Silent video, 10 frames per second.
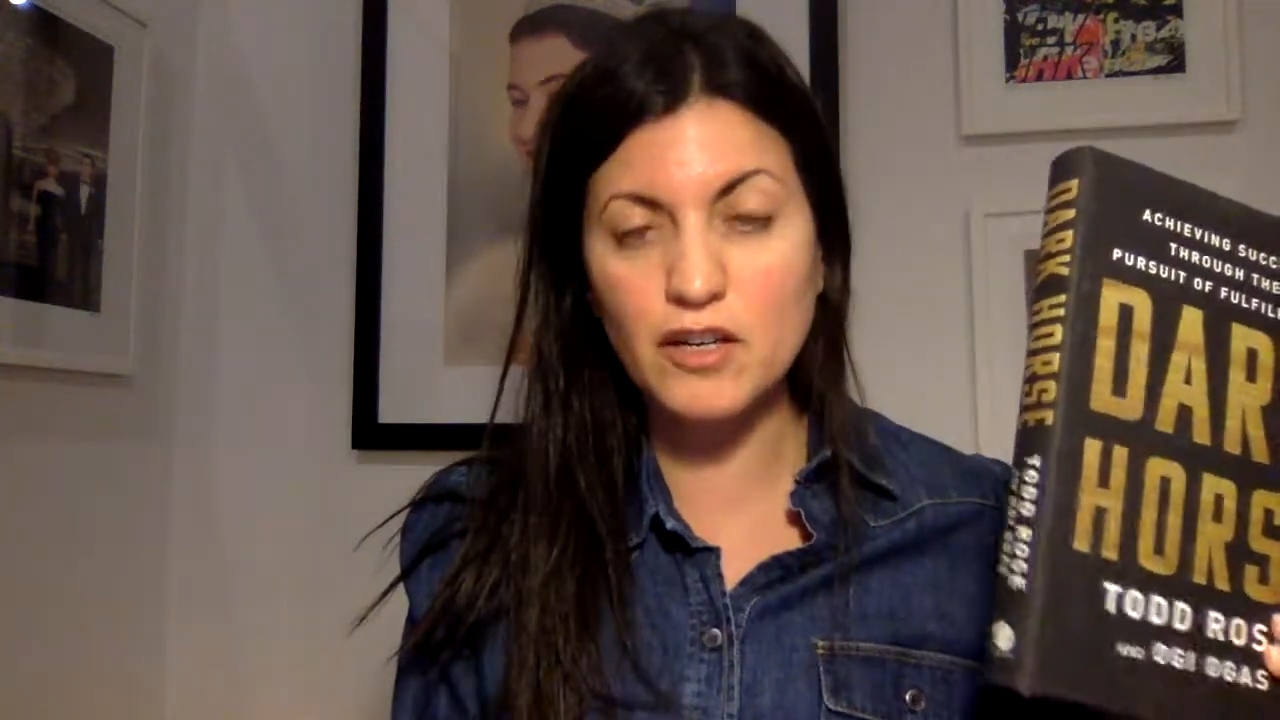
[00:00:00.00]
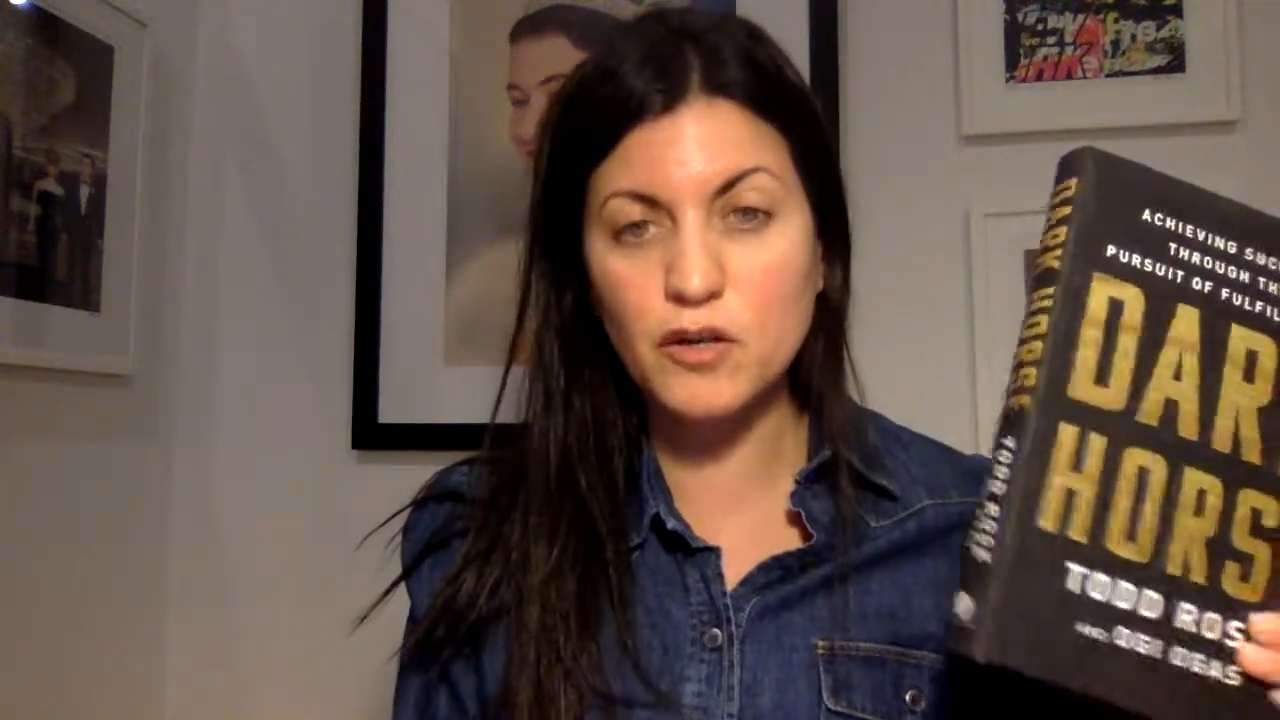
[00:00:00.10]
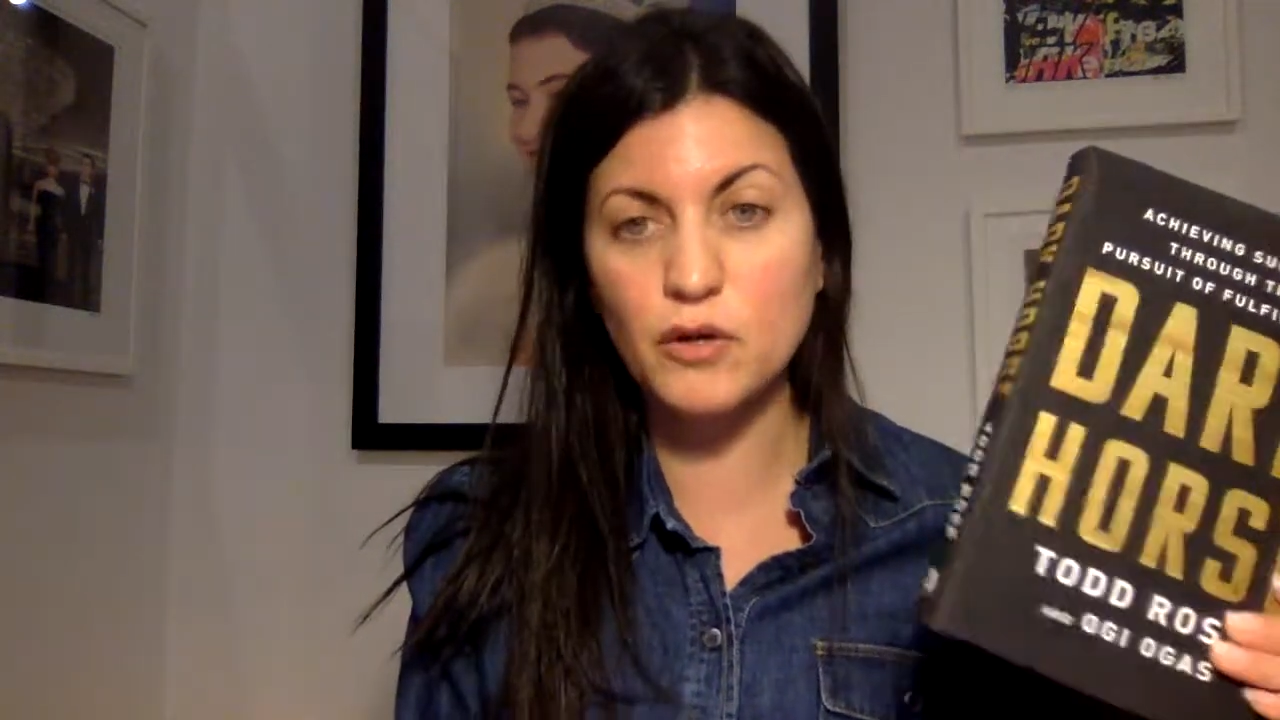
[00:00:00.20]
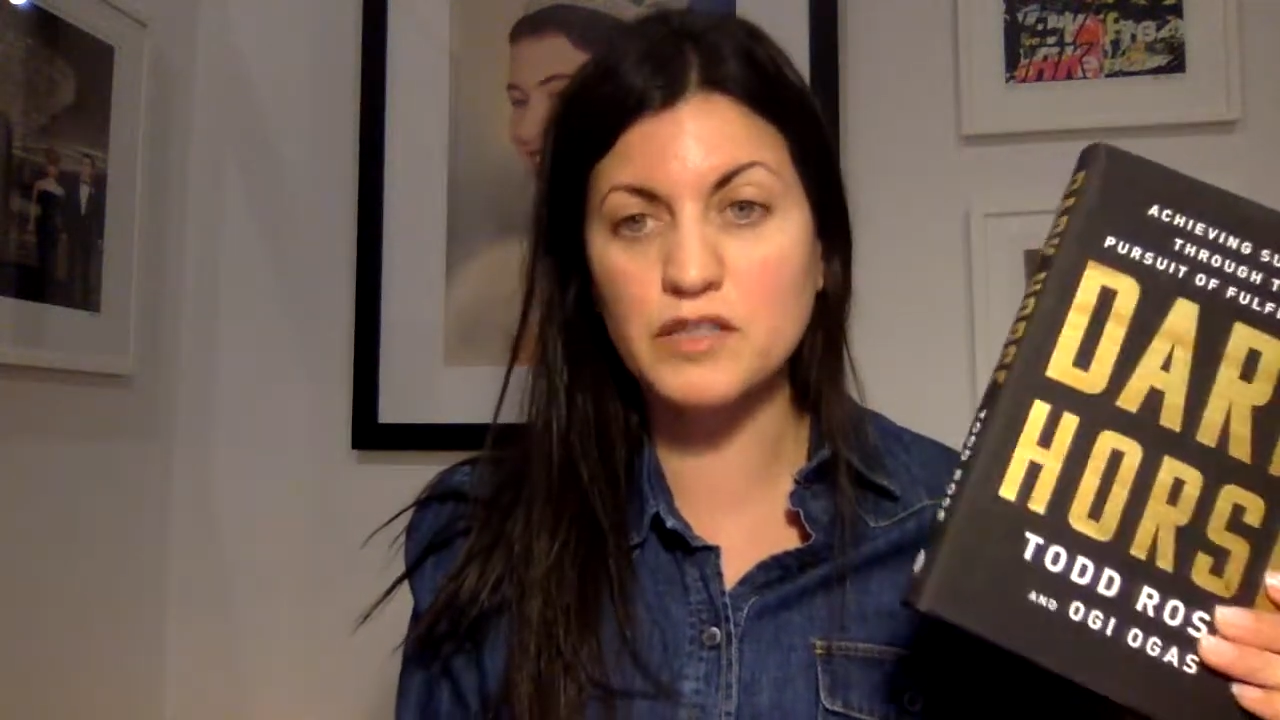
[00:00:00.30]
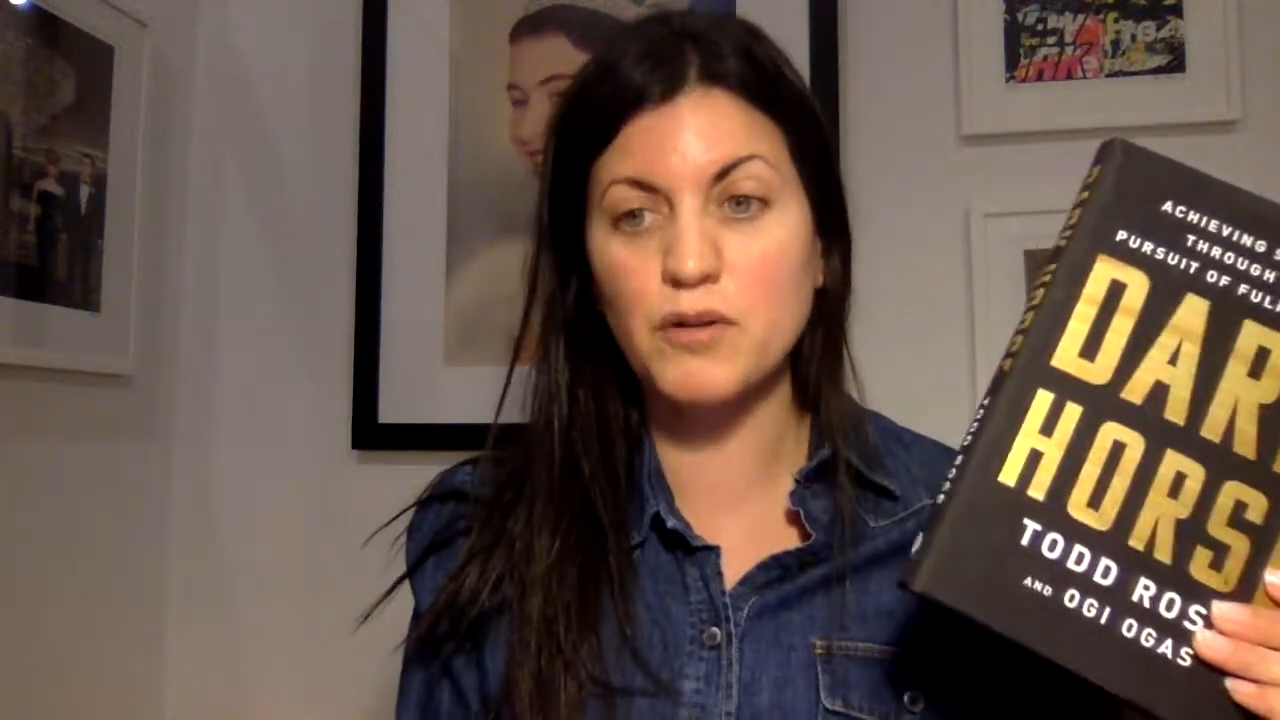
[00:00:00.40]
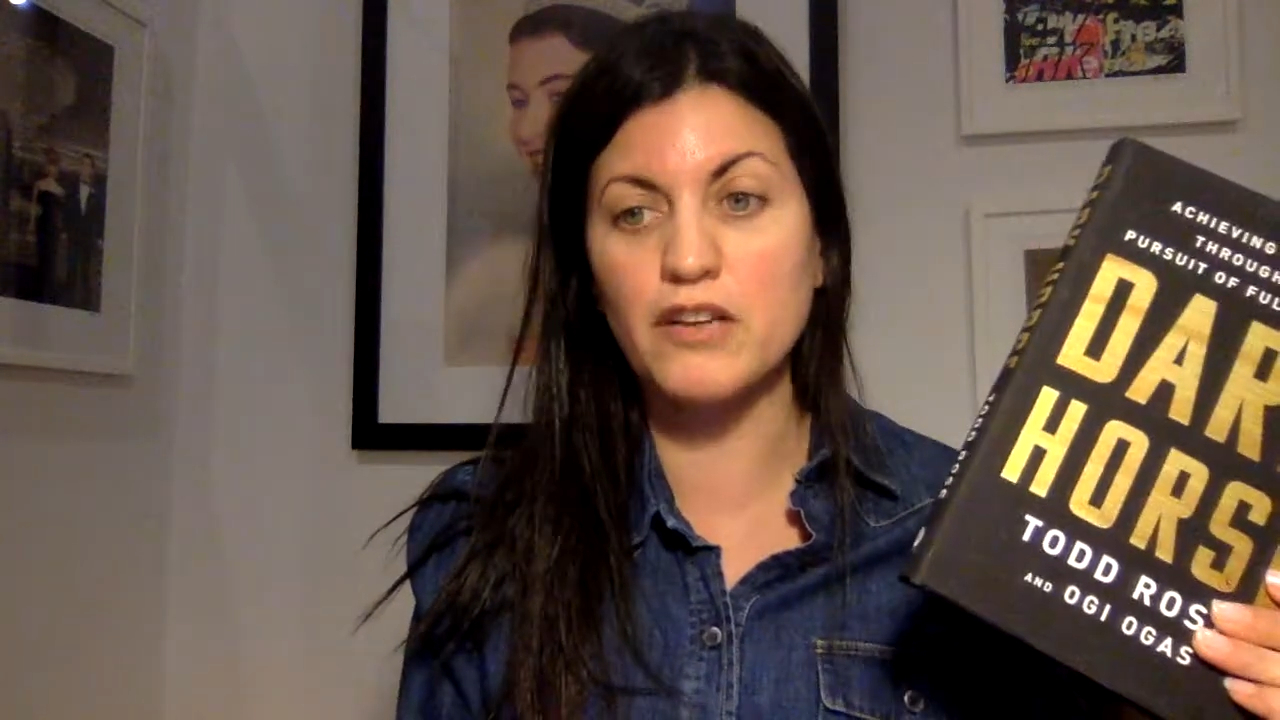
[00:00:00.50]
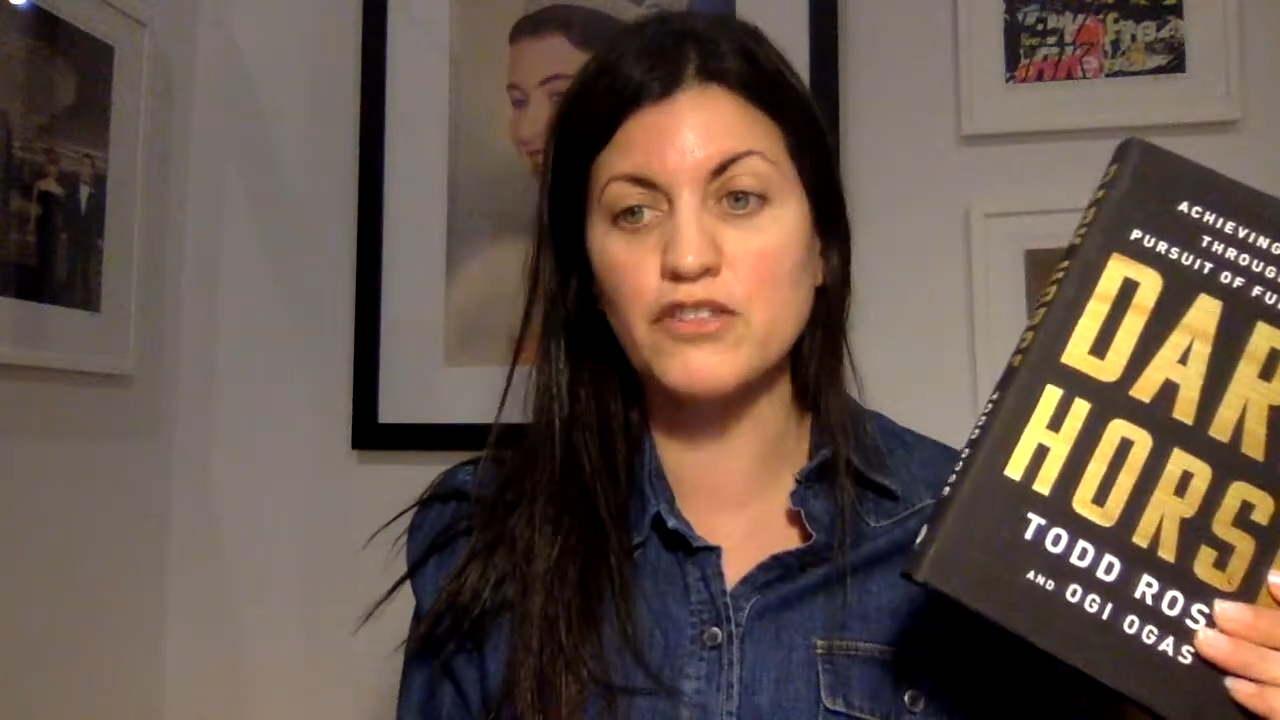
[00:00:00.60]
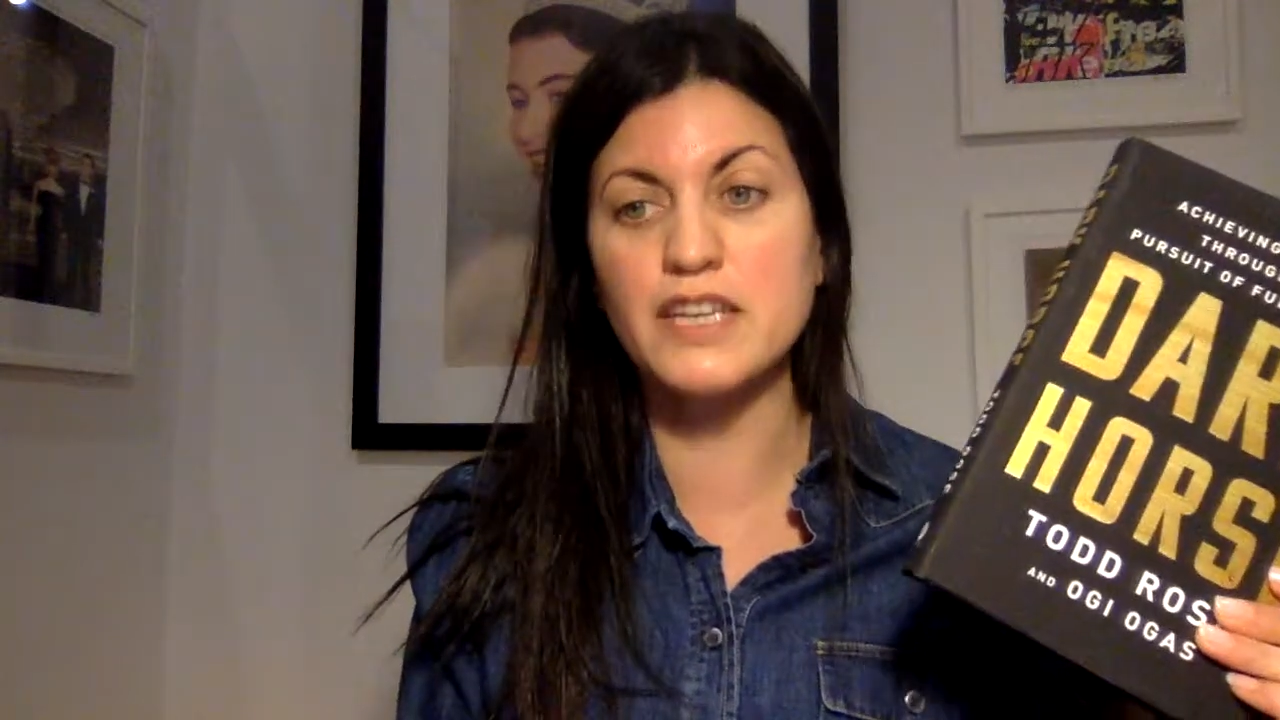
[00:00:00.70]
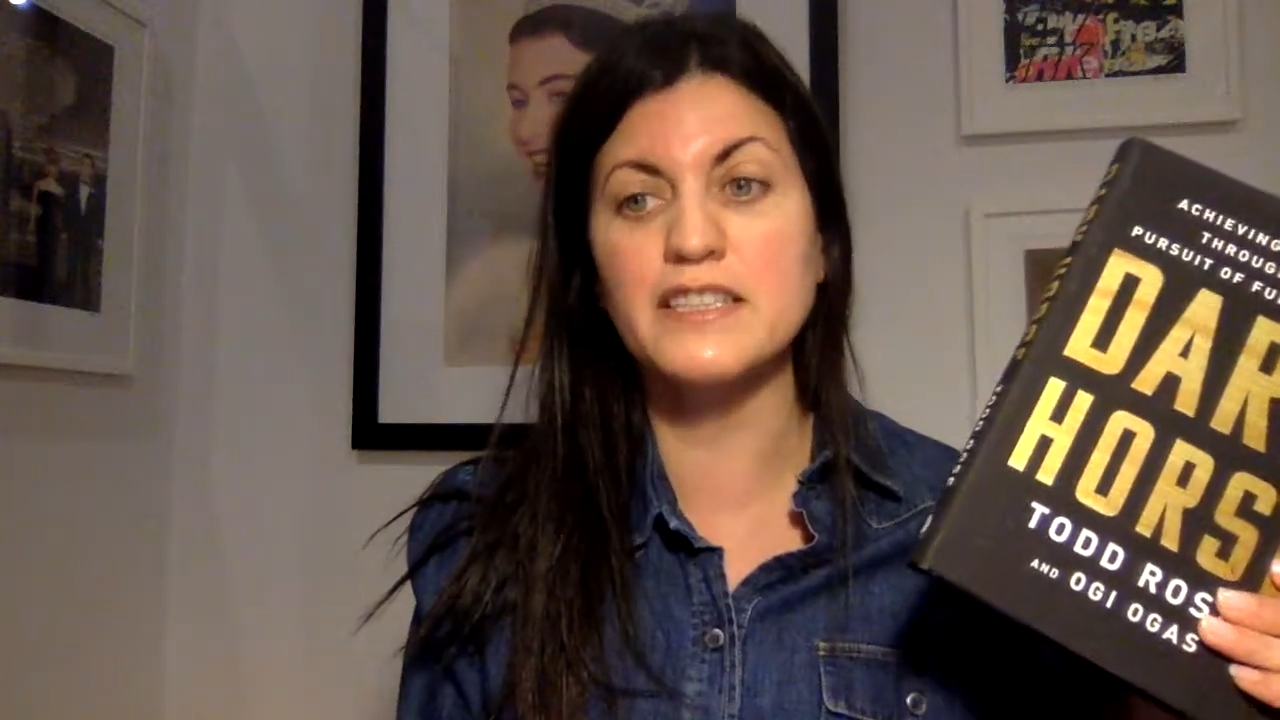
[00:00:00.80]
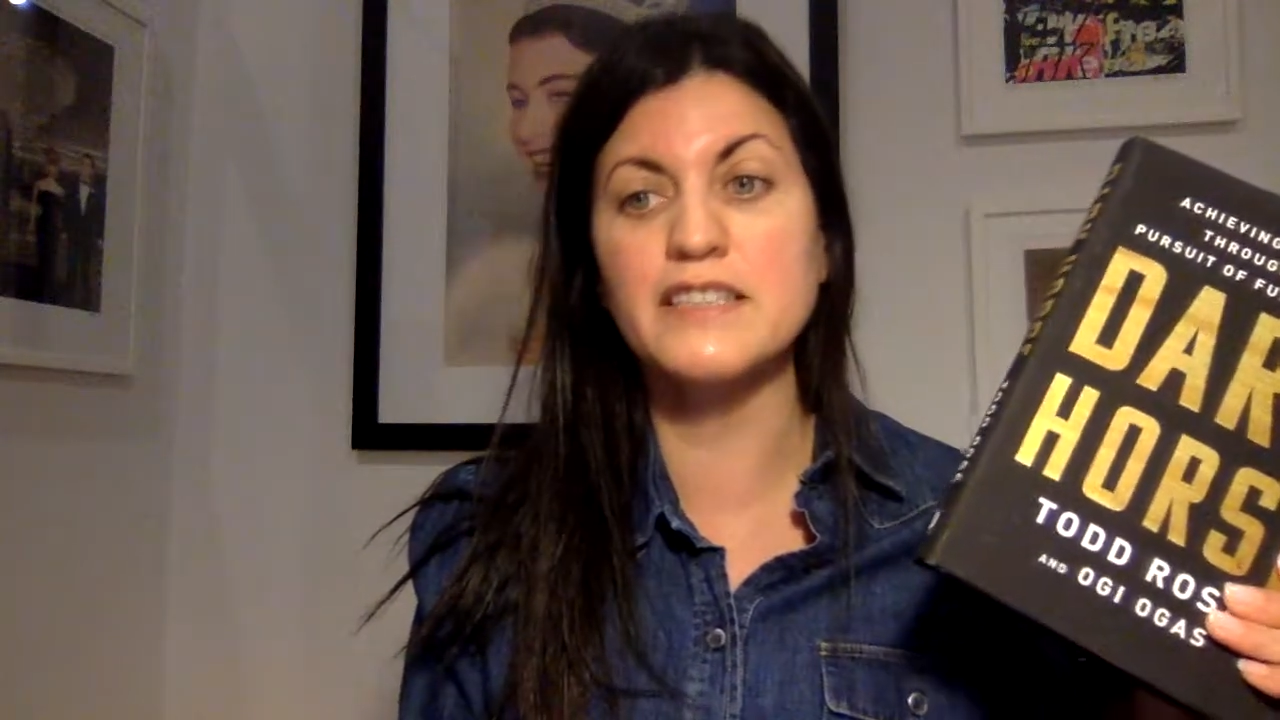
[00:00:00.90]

Horse Project